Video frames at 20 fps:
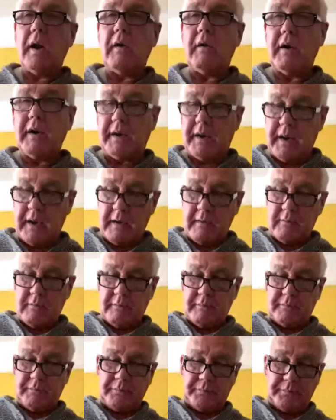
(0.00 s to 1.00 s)
I like it.
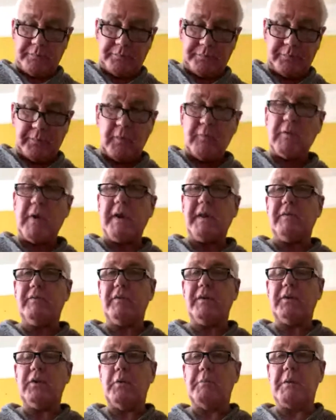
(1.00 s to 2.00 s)

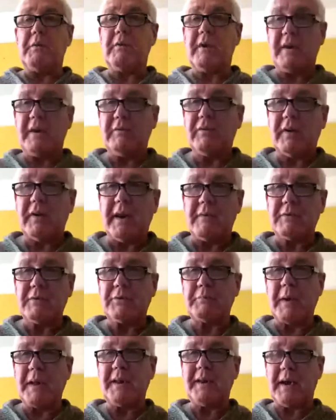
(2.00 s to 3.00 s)
You'll be ready for
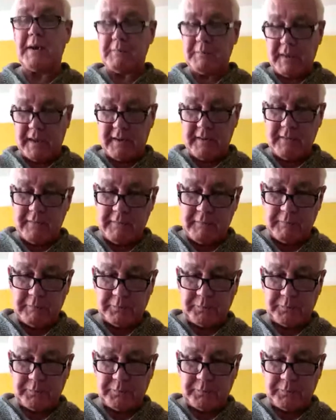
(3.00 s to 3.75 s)
another spend up then.